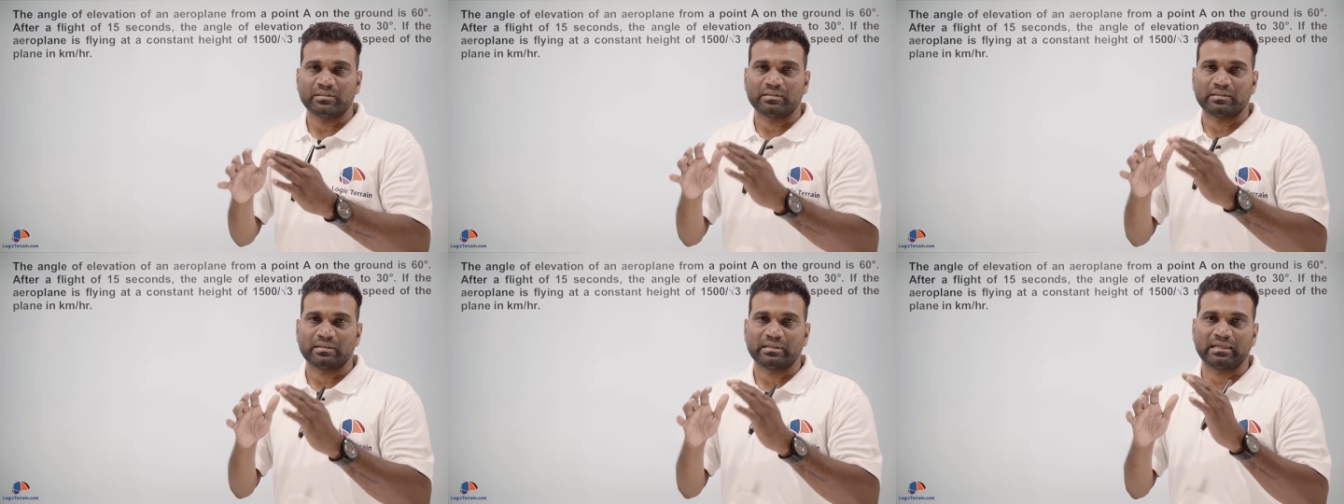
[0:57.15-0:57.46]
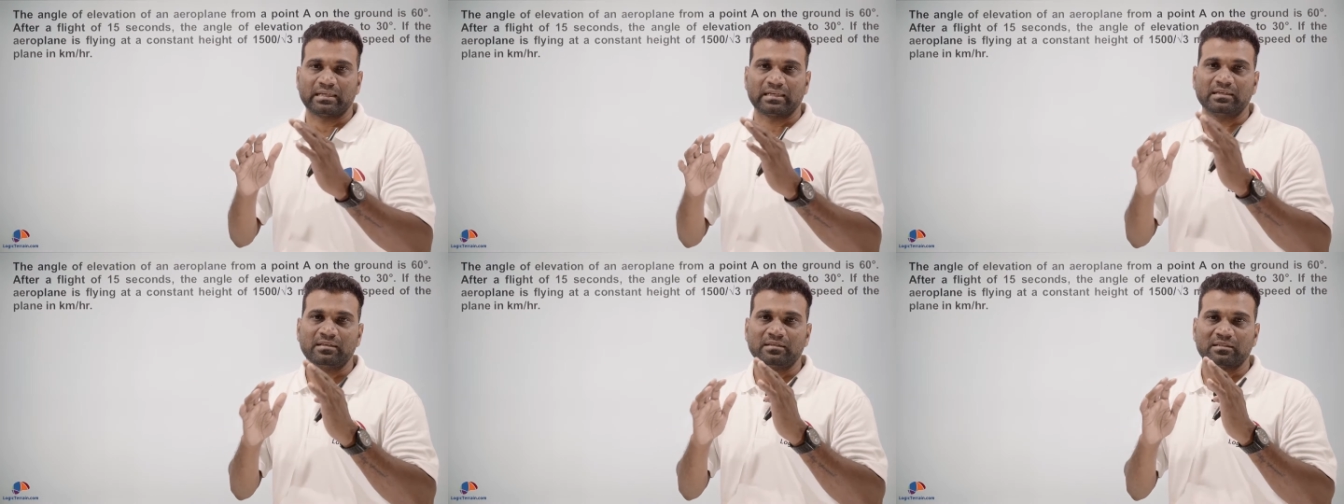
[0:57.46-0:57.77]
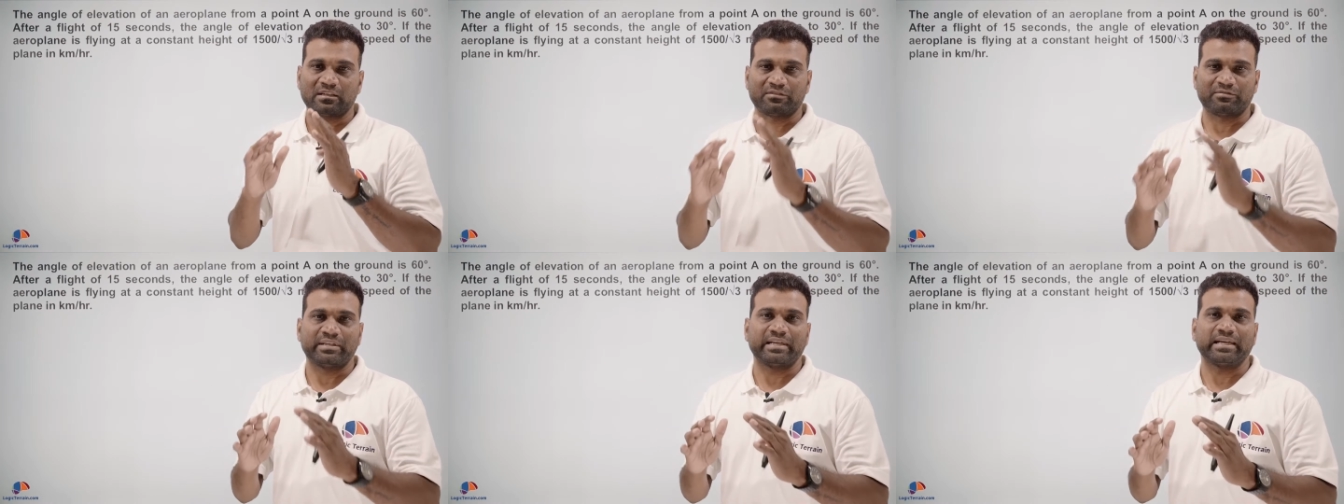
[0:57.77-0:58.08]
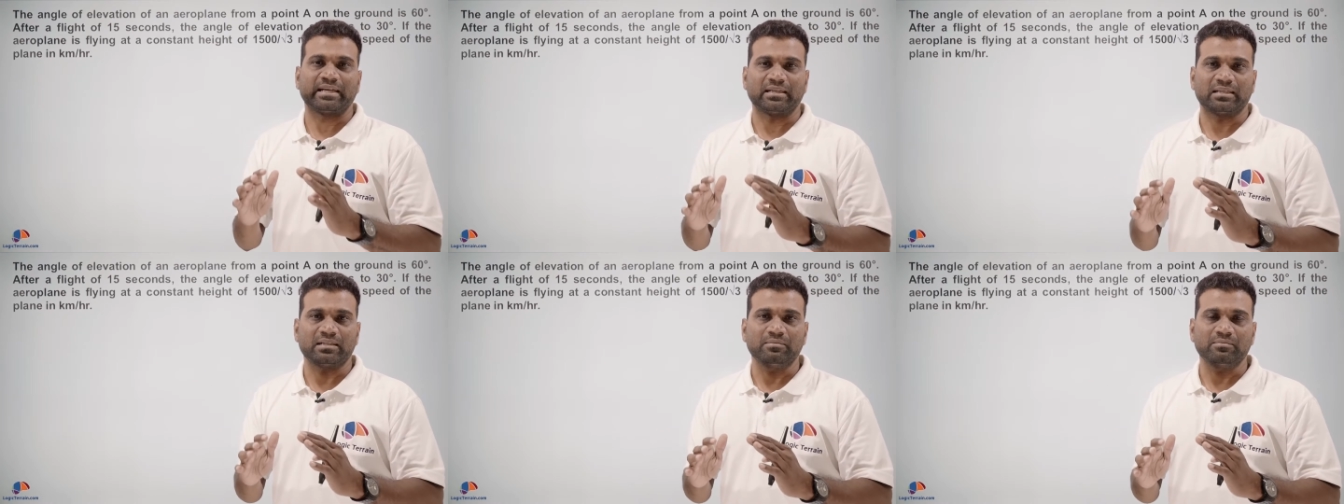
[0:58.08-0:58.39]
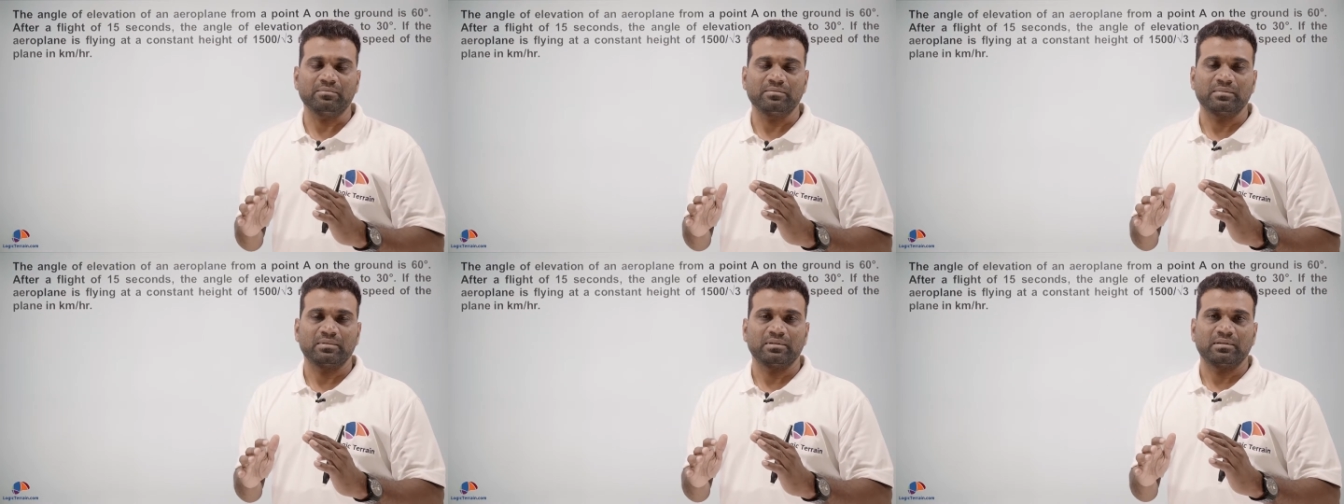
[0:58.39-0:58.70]
in a rough diagram
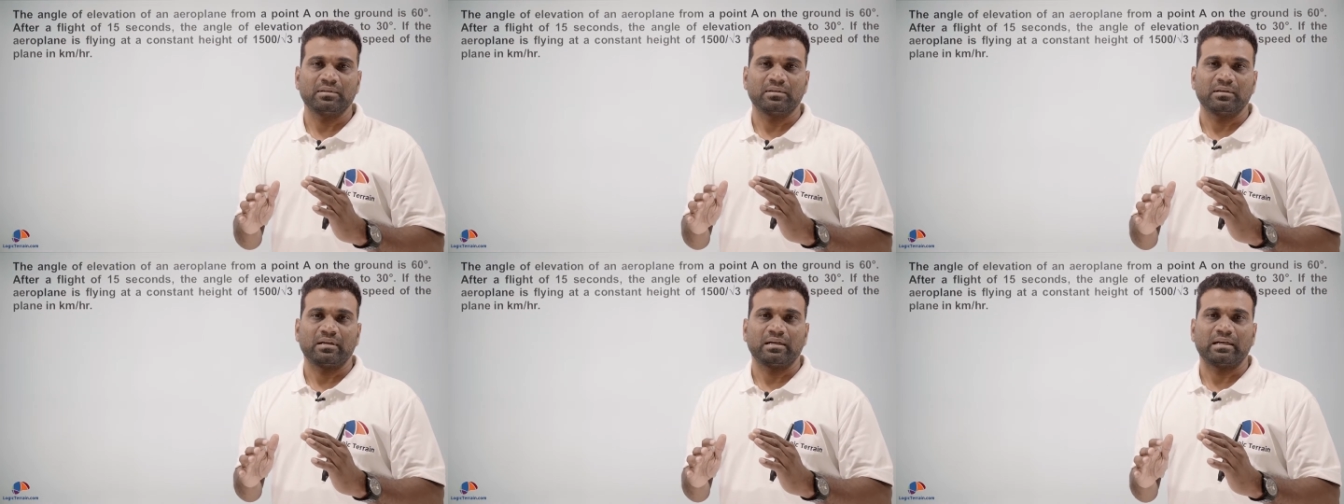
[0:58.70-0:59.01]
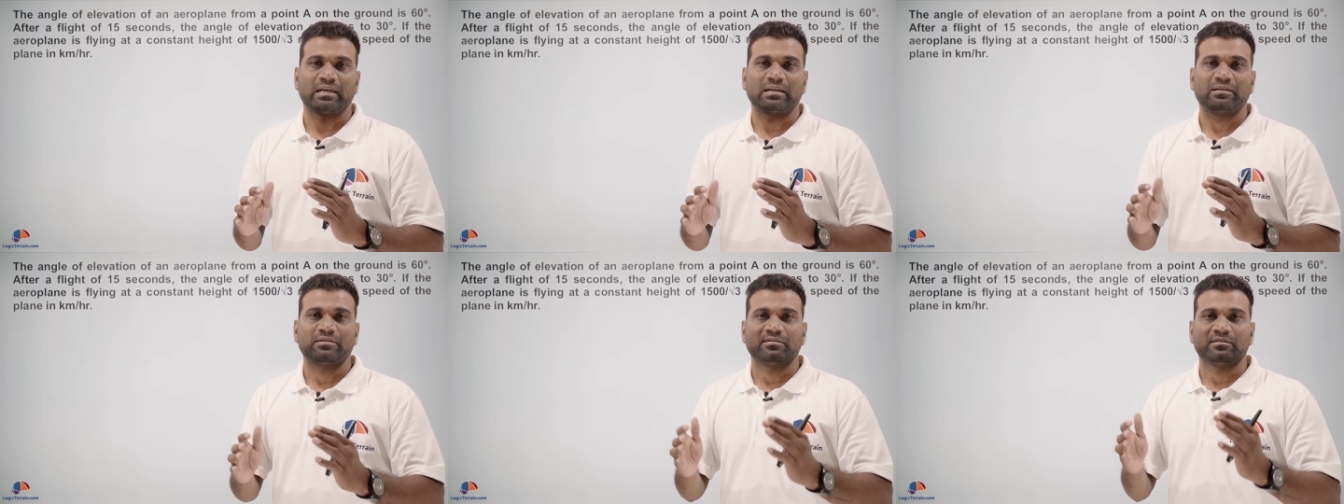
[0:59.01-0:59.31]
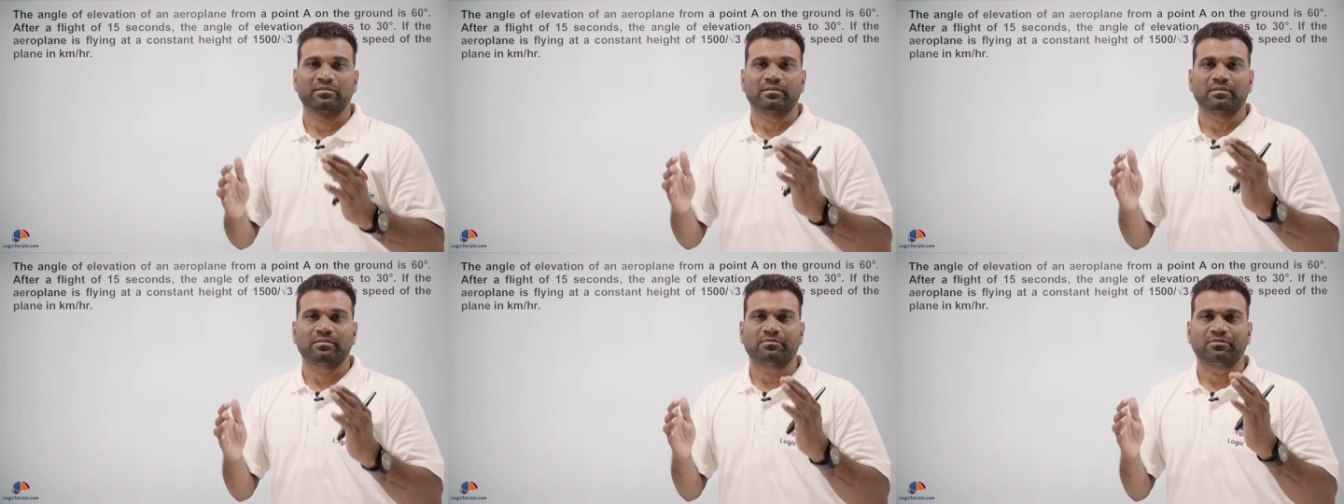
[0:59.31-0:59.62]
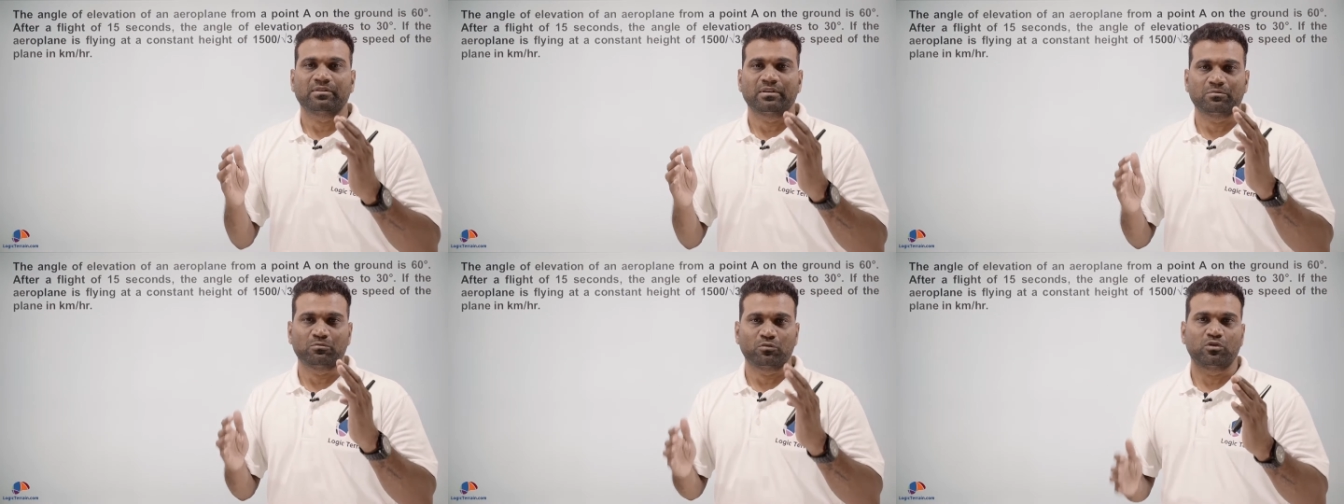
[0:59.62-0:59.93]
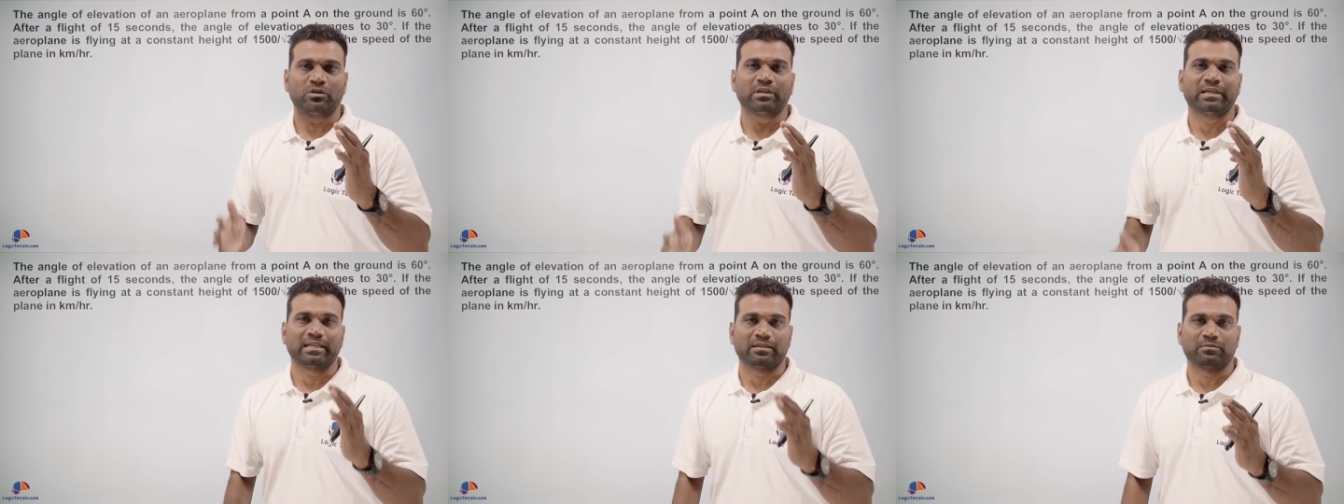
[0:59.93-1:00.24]
and for more
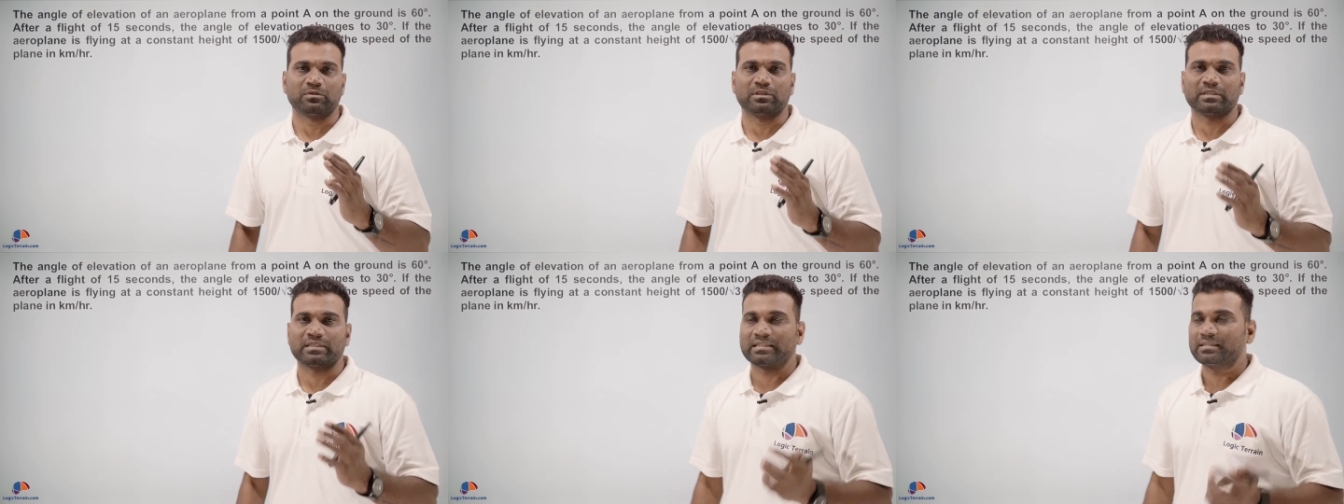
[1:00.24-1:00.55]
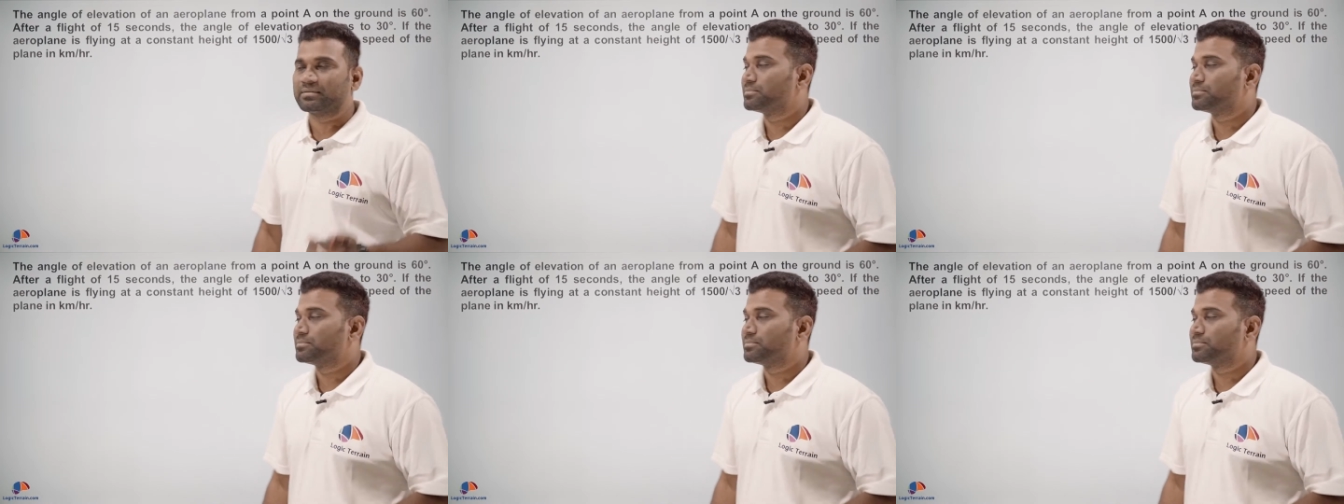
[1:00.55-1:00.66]
readability.